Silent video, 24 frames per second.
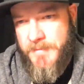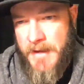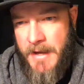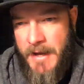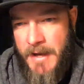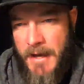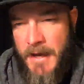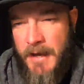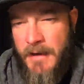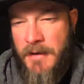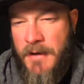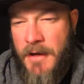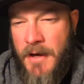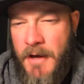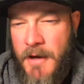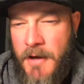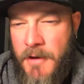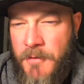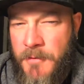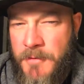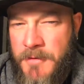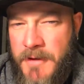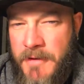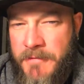and
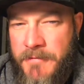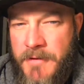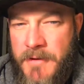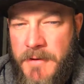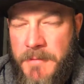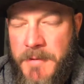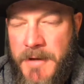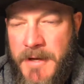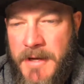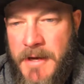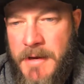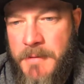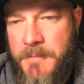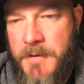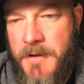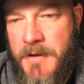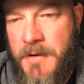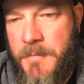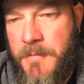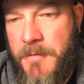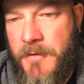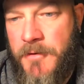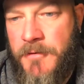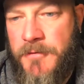we'll definitely be keeping
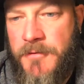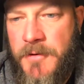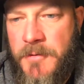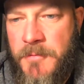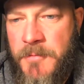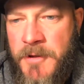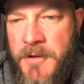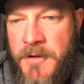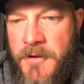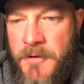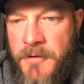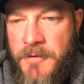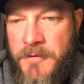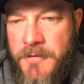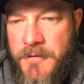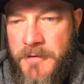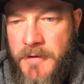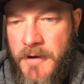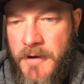you posted when those